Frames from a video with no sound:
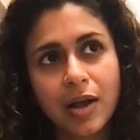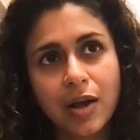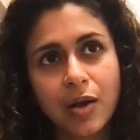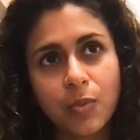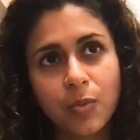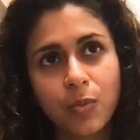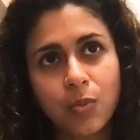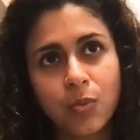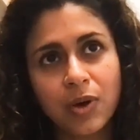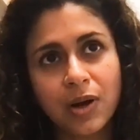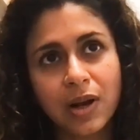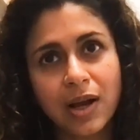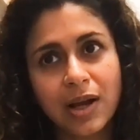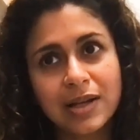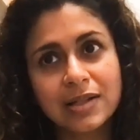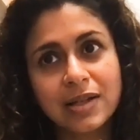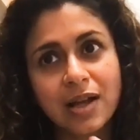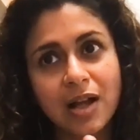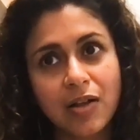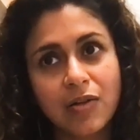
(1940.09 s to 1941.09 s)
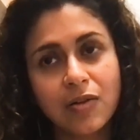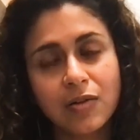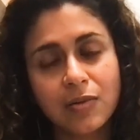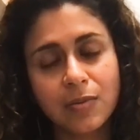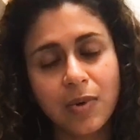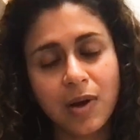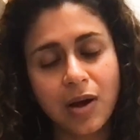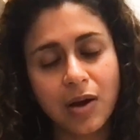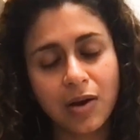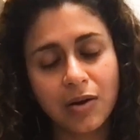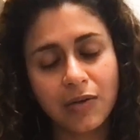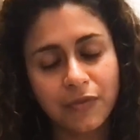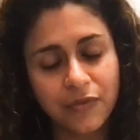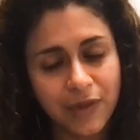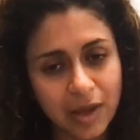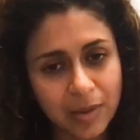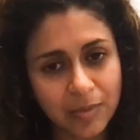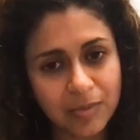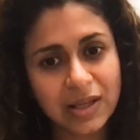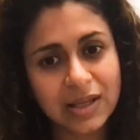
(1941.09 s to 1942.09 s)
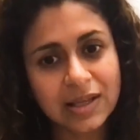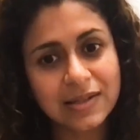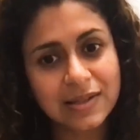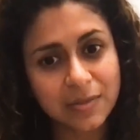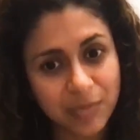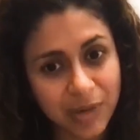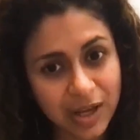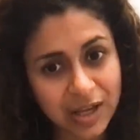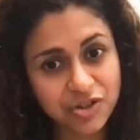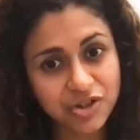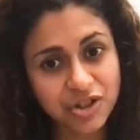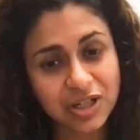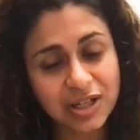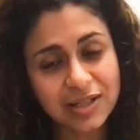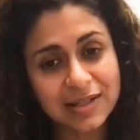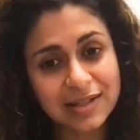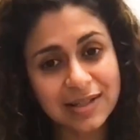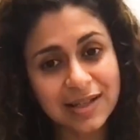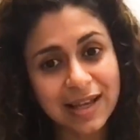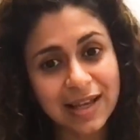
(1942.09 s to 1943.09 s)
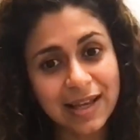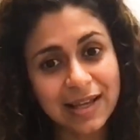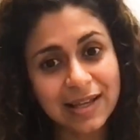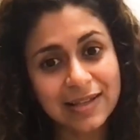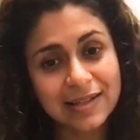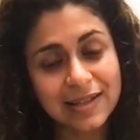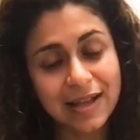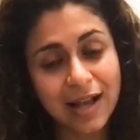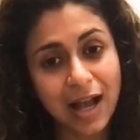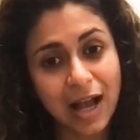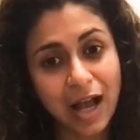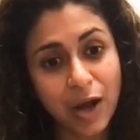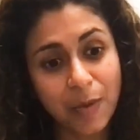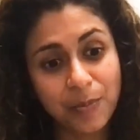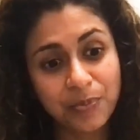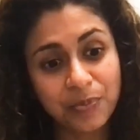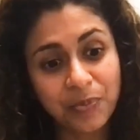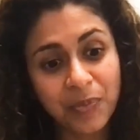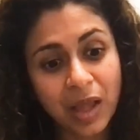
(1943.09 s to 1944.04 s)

what I tell our families and patients is